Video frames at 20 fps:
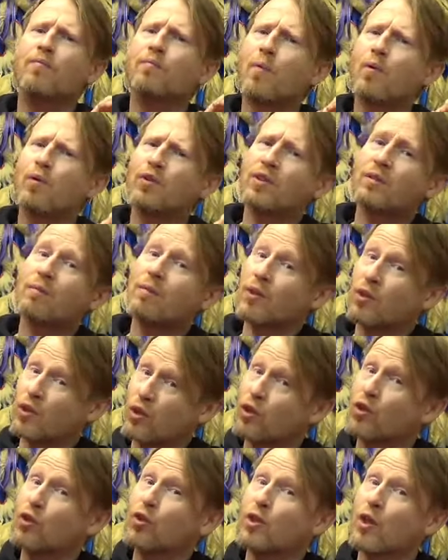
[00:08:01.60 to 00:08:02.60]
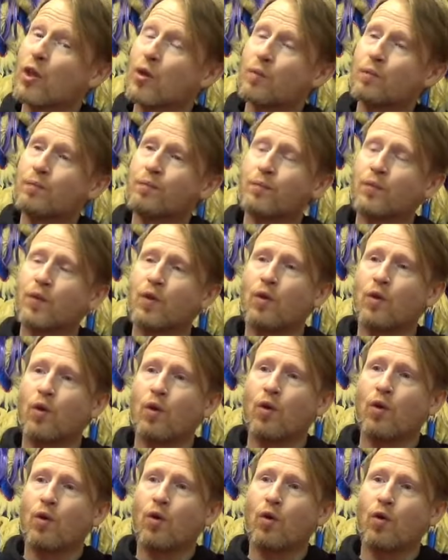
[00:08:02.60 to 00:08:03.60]
most similar to judo,
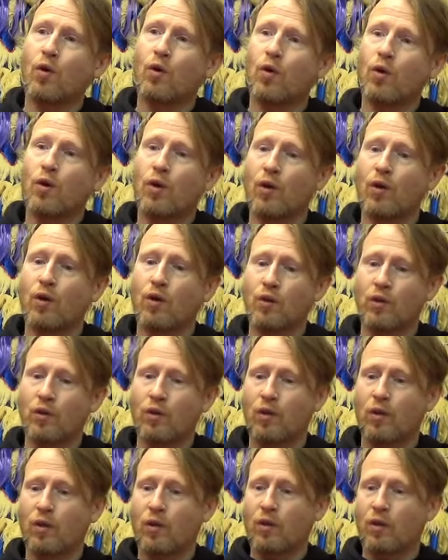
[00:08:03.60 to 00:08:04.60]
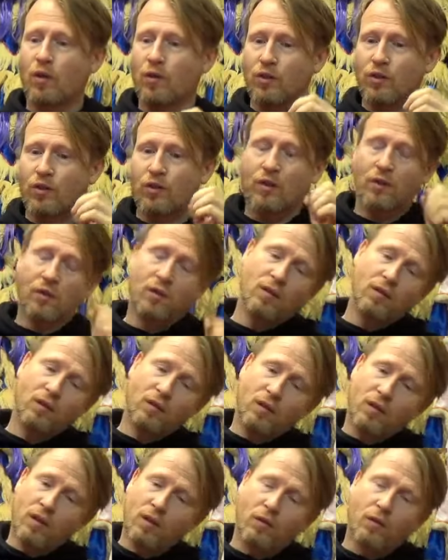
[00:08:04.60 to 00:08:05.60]
or
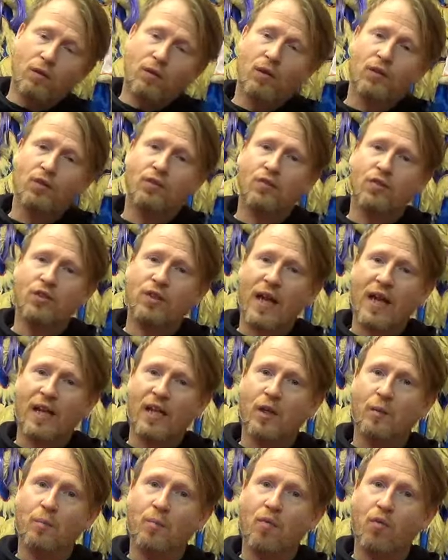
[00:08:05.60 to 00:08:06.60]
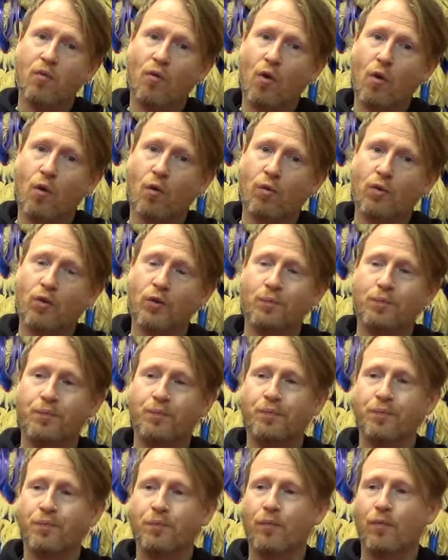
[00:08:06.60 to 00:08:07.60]
you know, lots of stand-up throws,
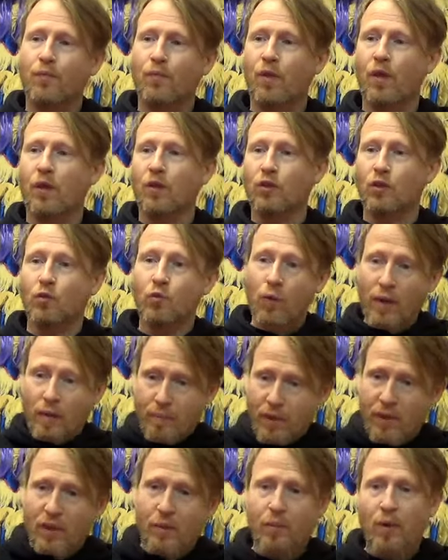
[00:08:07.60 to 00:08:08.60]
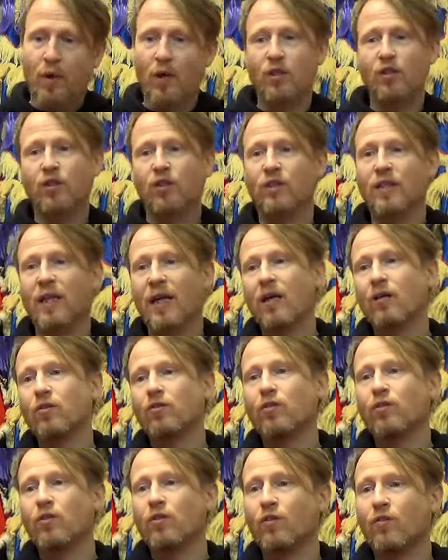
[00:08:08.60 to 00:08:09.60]
sweeping the person down
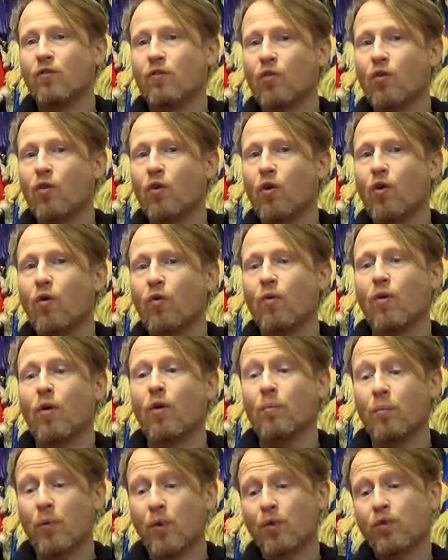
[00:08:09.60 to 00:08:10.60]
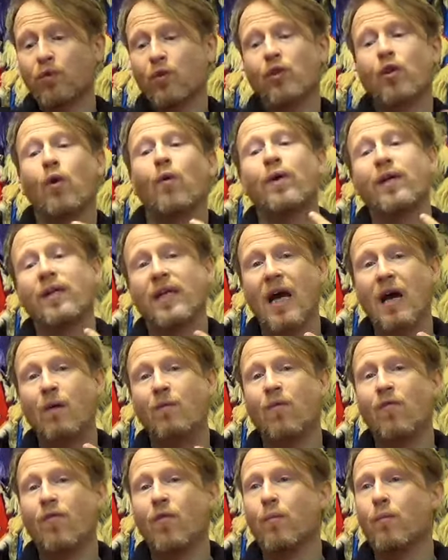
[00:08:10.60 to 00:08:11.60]
to the floor, but also going down
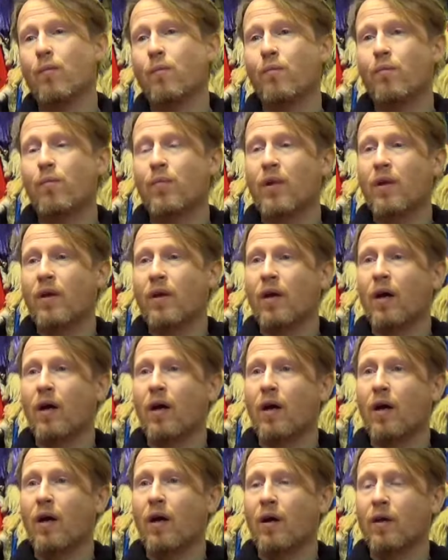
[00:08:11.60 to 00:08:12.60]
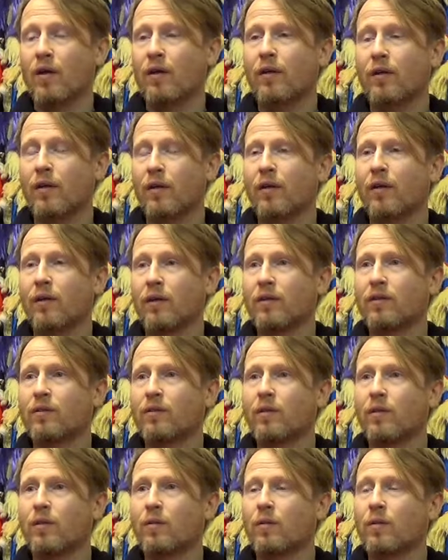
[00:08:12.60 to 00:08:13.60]
with them.
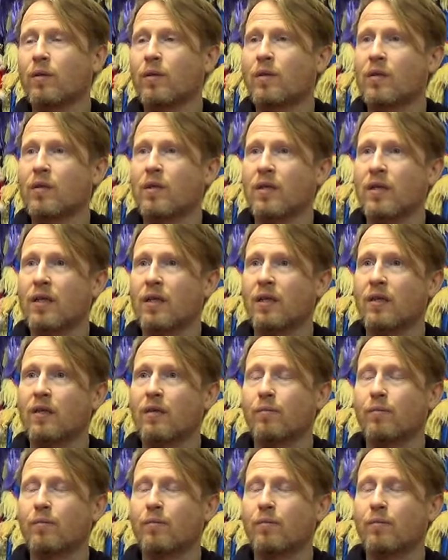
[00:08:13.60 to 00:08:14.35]
So it